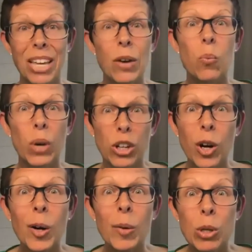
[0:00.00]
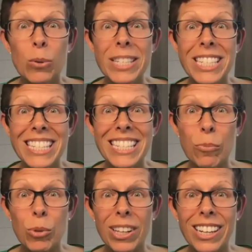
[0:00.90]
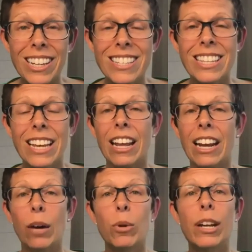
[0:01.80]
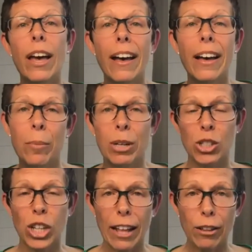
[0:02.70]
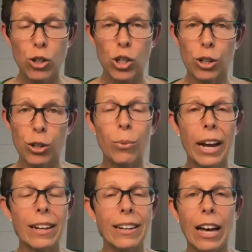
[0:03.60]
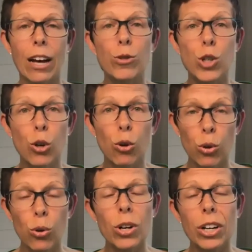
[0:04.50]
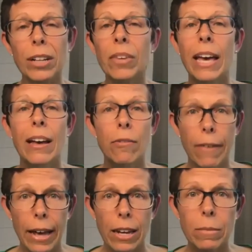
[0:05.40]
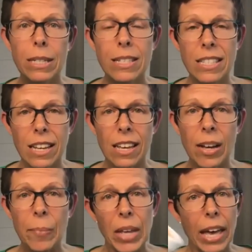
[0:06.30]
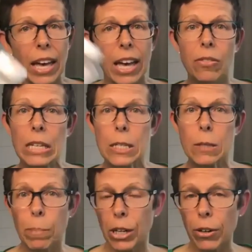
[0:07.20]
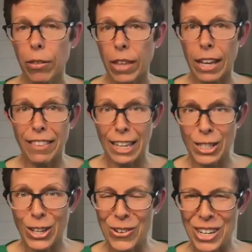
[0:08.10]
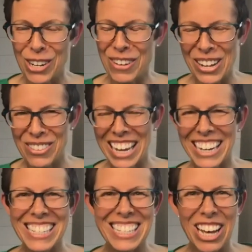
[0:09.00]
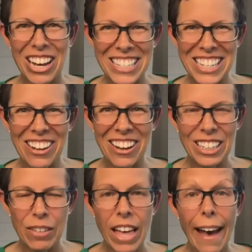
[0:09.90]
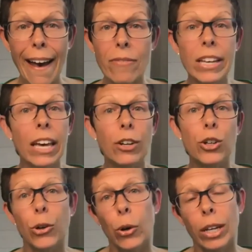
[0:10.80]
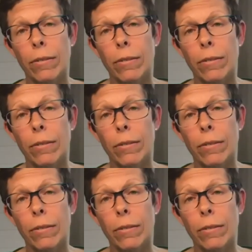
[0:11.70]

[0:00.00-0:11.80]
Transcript: when your immune system really needs it. And I would um, challenge you right now to Google vitamin C and this beer thing that's going around that is causing all of the havoc. And you're going to